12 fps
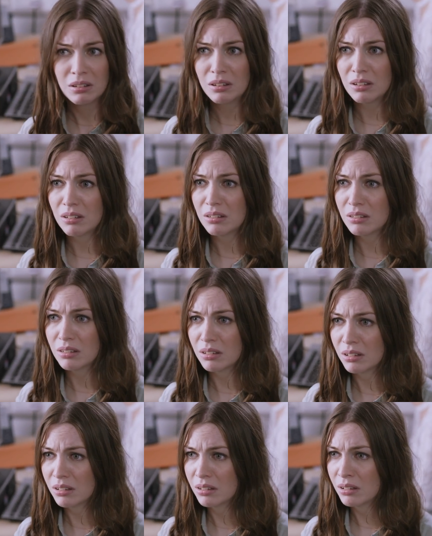
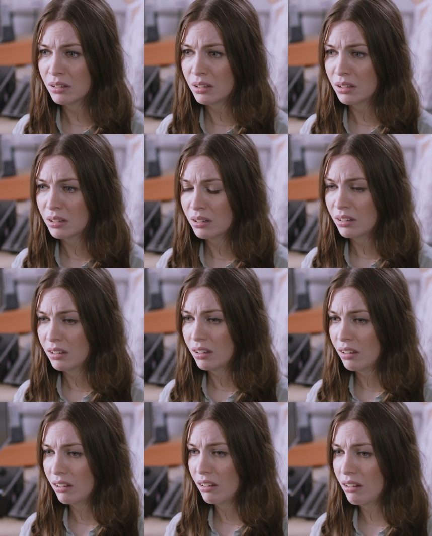
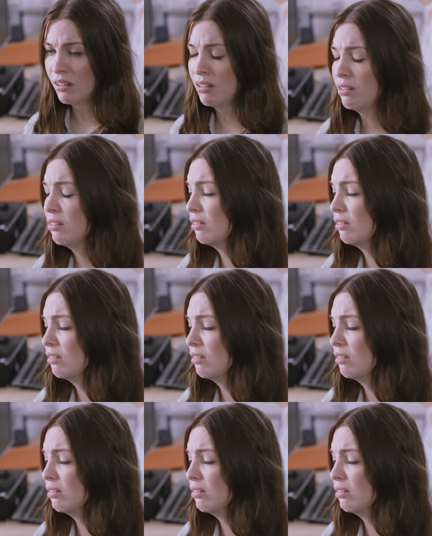Nothing is said.